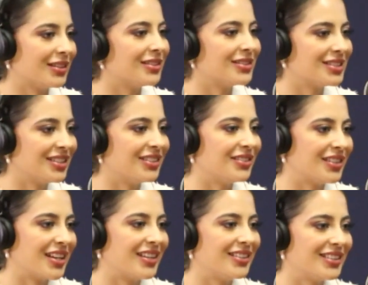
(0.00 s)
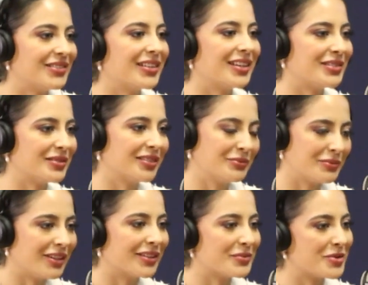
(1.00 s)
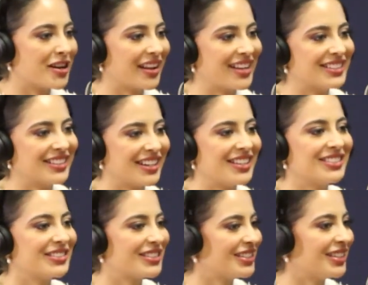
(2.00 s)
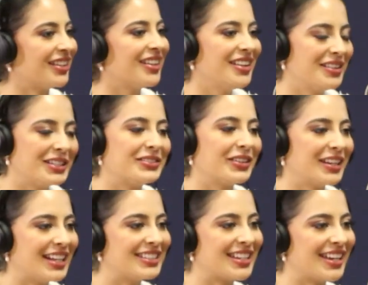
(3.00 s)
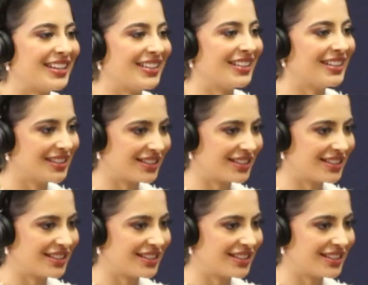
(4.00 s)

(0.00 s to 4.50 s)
and she knew that you were going to be on the podcast today, so she was very excited.